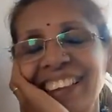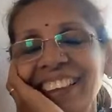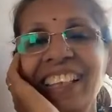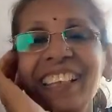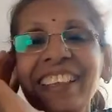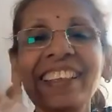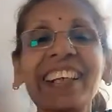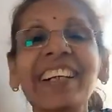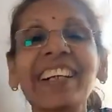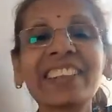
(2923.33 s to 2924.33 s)
Yeah.
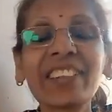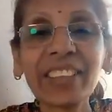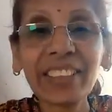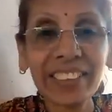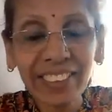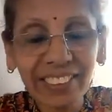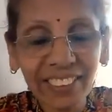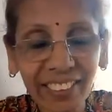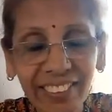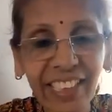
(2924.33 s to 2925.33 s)
So this
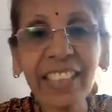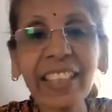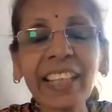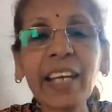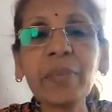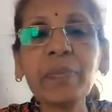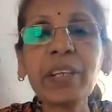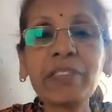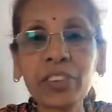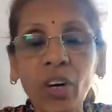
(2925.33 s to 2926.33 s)
Jain Academy of
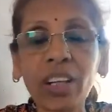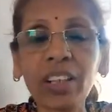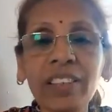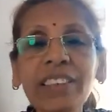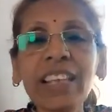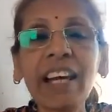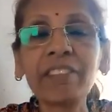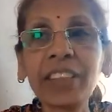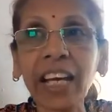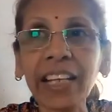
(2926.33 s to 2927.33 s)
Scholars have
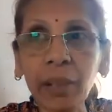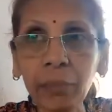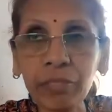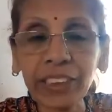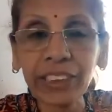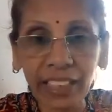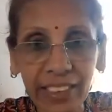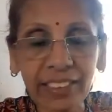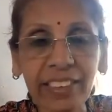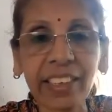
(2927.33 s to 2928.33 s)
tied up with
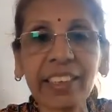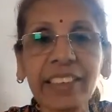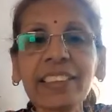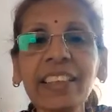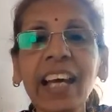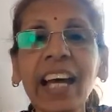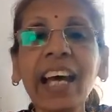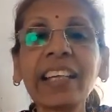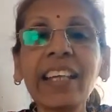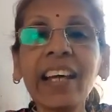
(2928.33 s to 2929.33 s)
ISJS,
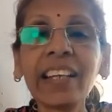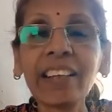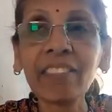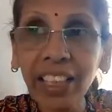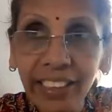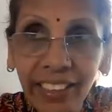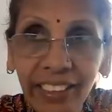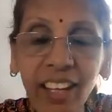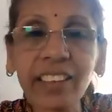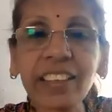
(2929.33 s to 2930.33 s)
and they are inviting
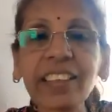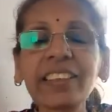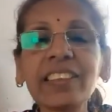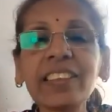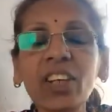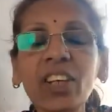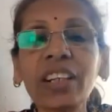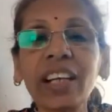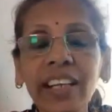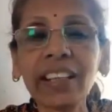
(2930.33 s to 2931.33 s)
articles on
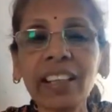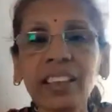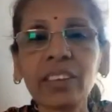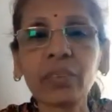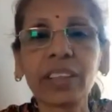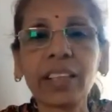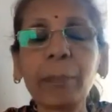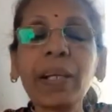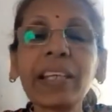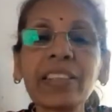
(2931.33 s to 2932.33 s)
Anekantvad,
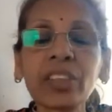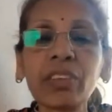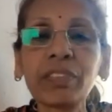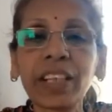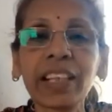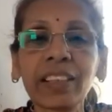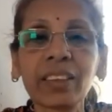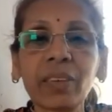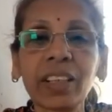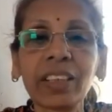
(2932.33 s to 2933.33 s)
application of
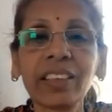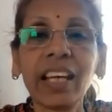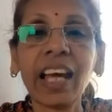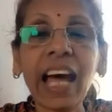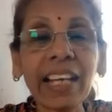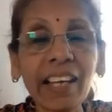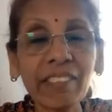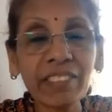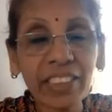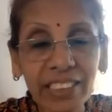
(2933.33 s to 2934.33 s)
Anekantvad. And
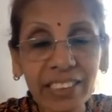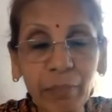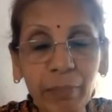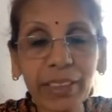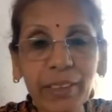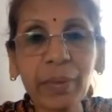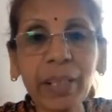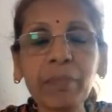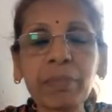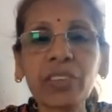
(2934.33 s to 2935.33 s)
I've just submitted my
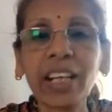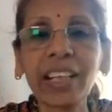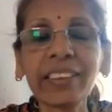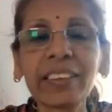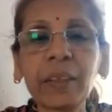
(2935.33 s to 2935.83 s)
abstract.